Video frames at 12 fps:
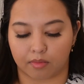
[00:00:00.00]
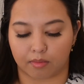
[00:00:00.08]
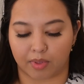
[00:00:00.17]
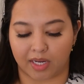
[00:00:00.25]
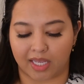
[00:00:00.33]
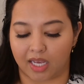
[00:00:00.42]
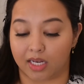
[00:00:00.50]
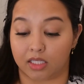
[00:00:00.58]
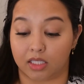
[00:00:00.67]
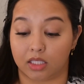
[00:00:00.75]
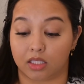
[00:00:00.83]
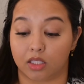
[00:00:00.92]
But again,
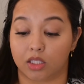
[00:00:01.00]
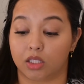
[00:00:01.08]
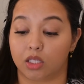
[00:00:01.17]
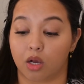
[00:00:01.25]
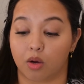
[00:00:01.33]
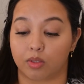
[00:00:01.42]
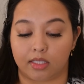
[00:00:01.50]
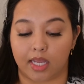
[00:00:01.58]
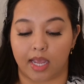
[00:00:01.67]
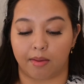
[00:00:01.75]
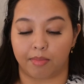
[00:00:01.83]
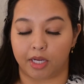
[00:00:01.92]
it's so
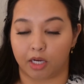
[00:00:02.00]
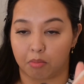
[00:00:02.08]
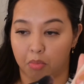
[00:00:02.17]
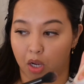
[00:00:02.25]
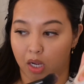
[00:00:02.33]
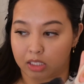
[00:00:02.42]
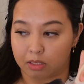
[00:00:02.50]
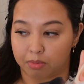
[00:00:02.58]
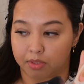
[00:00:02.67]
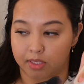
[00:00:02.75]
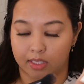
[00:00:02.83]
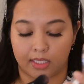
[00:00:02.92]
damn near impossible
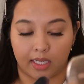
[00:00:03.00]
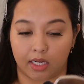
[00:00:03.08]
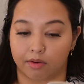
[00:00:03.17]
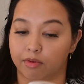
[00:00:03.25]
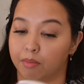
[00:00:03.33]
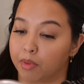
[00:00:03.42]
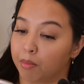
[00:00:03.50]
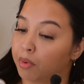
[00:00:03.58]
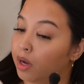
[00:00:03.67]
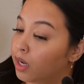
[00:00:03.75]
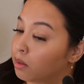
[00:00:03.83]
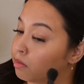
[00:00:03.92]
to get it from the
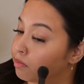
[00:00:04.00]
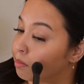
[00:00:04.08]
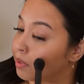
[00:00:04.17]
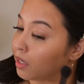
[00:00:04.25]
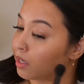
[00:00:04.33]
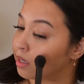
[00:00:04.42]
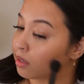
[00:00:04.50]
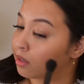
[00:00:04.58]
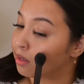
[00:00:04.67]
bottom of the pan.